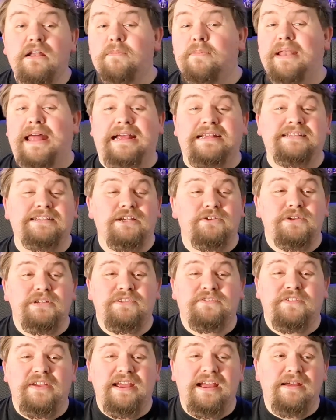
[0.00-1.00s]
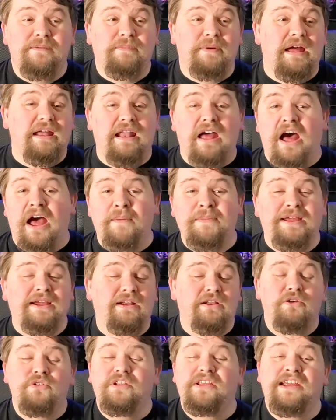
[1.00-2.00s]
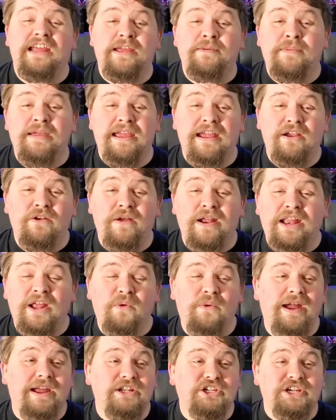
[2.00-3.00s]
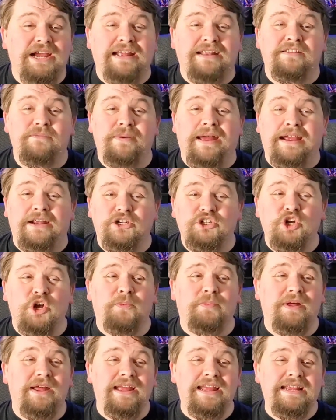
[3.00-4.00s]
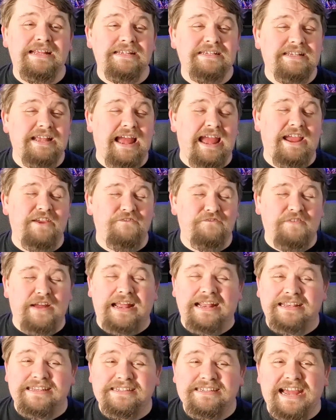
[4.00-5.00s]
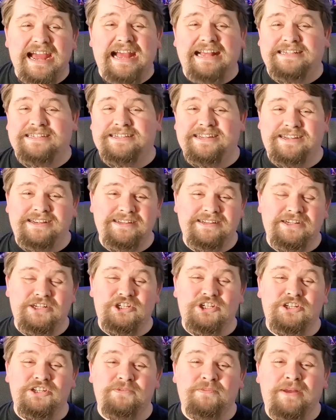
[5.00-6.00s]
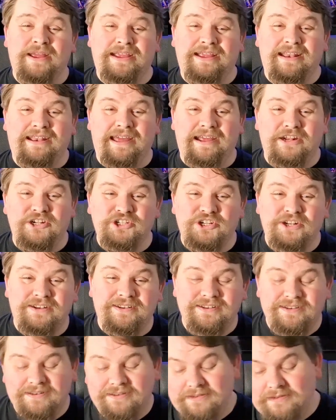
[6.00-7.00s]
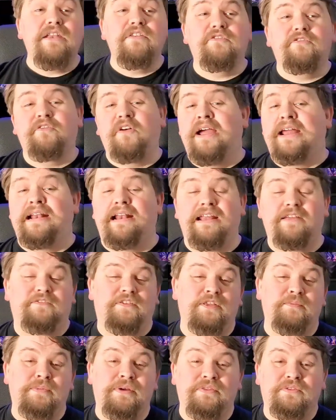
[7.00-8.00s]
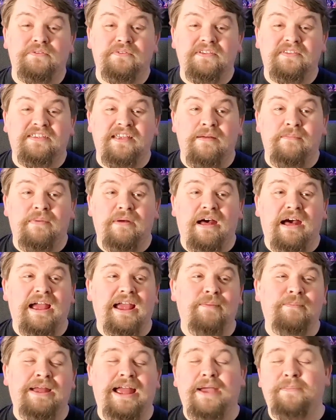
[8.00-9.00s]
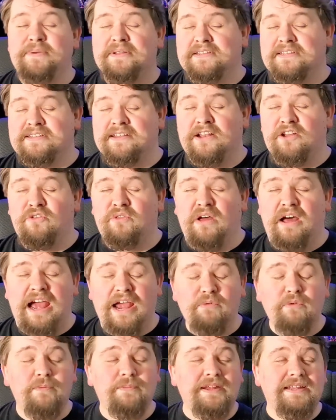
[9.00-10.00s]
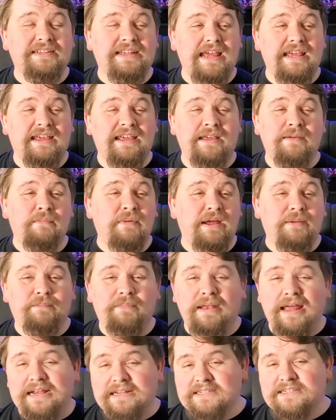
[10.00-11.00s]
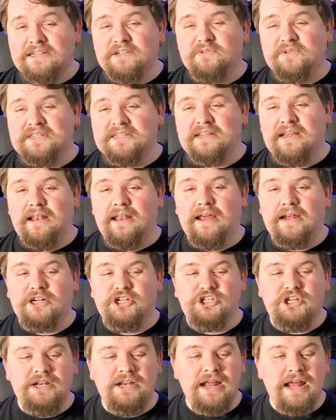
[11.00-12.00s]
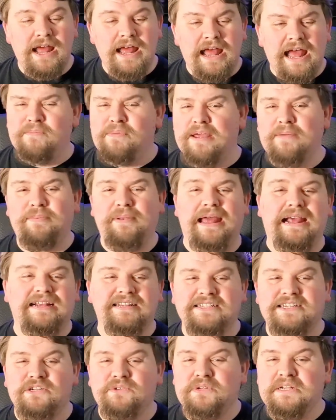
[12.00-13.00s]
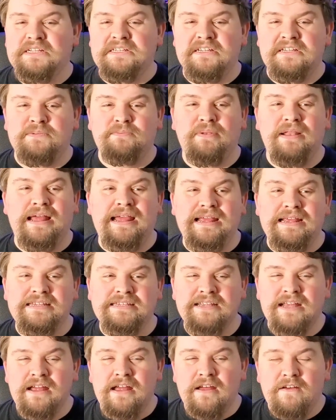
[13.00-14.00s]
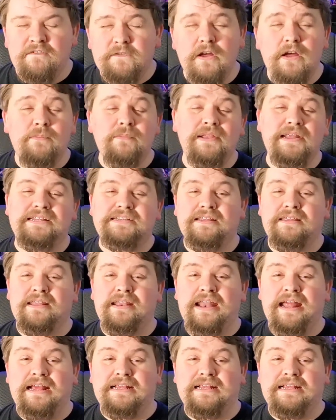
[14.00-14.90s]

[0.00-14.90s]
not a Black Series figure, but I'm including him here anyway. Chatterback Chopper is a fantastic addition to my collection. And finally, for the month of December, I am happy to tell you that I will be taking my Black Series collection and my Black Series displays firmly to the